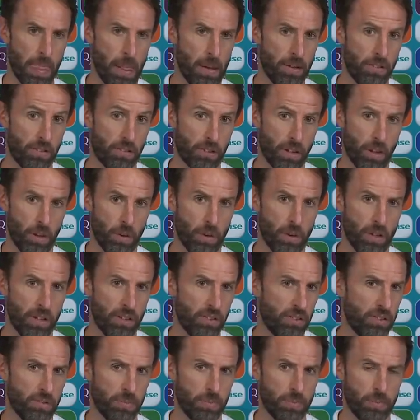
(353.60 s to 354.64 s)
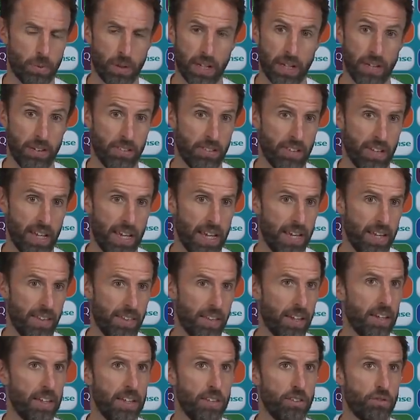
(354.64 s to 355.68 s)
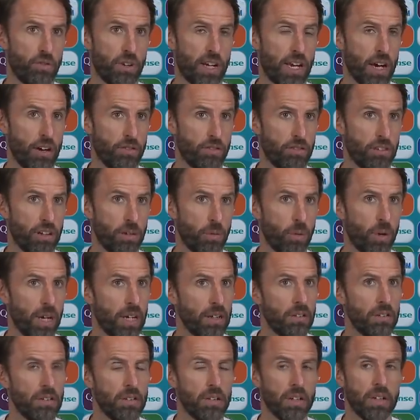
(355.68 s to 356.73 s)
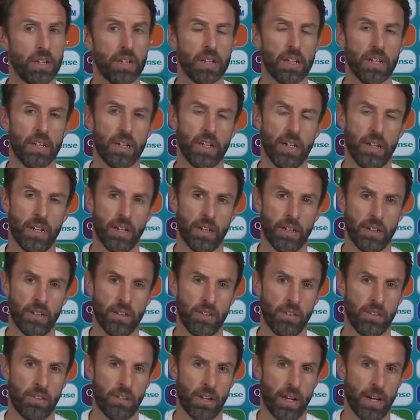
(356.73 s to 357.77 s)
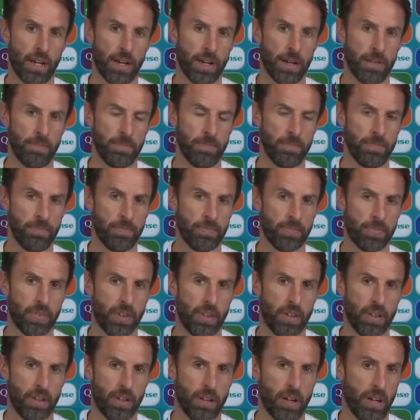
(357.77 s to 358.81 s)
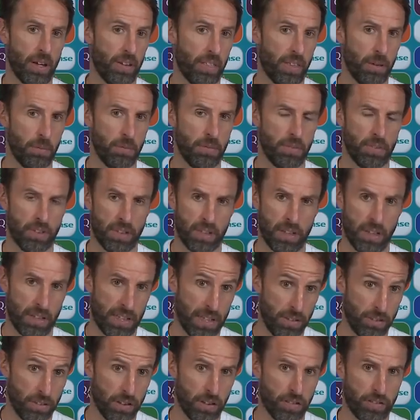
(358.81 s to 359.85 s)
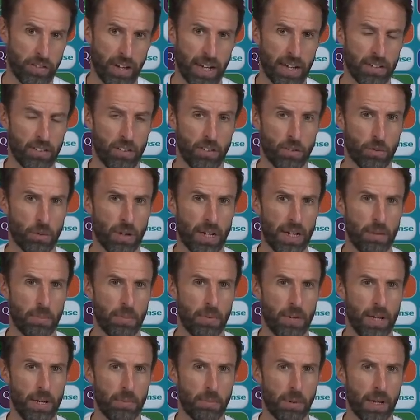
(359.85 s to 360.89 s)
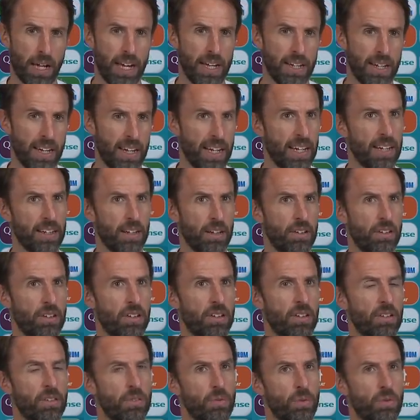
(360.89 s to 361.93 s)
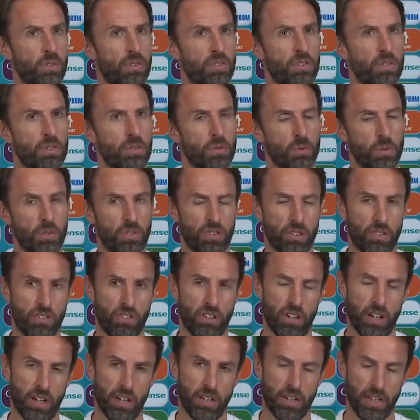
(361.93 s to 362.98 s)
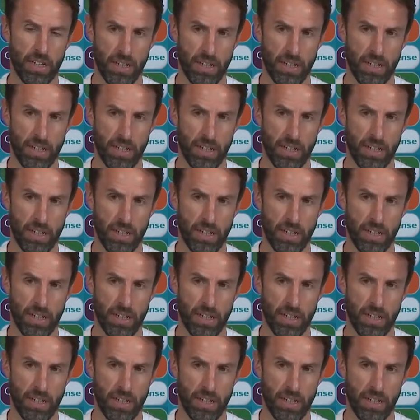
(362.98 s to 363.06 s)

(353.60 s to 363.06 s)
So it's brilliant to hear that he's recovering well. And I think given the fact as well, he played in England and was such a